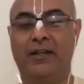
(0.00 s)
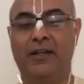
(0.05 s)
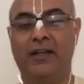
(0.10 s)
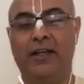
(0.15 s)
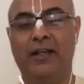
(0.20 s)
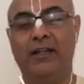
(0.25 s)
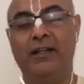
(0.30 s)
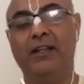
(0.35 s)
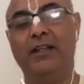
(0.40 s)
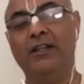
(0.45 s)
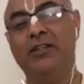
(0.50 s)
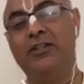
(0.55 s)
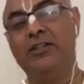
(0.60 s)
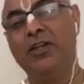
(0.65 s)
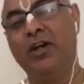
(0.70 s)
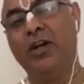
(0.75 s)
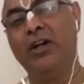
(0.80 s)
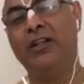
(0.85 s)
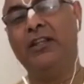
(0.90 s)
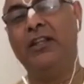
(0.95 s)
And he
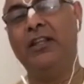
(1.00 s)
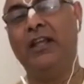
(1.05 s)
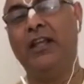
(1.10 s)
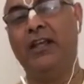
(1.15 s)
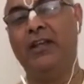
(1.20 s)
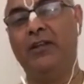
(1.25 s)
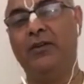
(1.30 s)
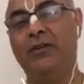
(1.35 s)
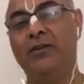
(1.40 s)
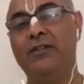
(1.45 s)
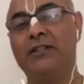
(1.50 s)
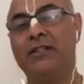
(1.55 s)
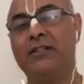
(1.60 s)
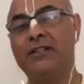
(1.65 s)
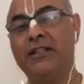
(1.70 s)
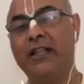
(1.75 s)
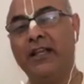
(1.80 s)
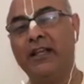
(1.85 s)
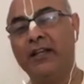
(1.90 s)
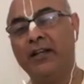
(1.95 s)
shot the arrow
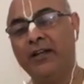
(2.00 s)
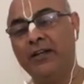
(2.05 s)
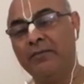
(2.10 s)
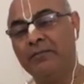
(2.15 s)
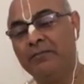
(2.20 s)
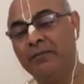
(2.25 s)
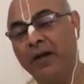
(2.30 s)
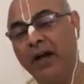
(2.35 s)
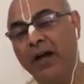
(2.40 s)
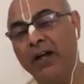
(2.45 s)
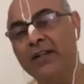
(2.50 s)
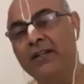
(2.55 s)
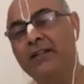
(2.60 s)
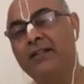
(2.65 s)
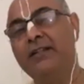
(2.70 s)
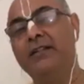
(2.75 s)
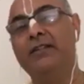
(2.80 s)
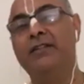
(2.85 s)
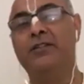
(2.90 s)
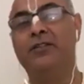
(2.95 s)
just like a
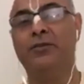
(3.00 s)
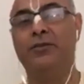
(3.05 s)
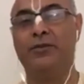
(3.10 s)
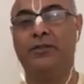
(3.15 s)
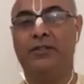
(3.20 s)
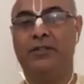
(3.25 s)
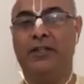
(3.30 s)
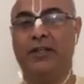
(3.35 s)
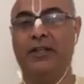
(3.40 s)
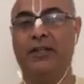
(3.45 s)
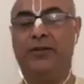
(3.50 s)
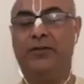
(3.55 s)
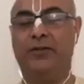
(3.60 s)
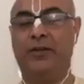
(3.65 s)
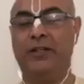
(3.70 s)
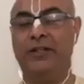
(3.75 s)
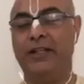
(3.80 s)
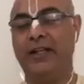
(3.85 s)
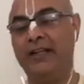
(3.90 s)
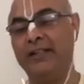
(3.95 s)
hunter shoots the arrow.
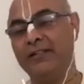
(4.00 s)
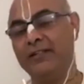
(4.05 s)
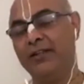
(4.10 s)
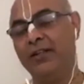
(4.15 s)
And that's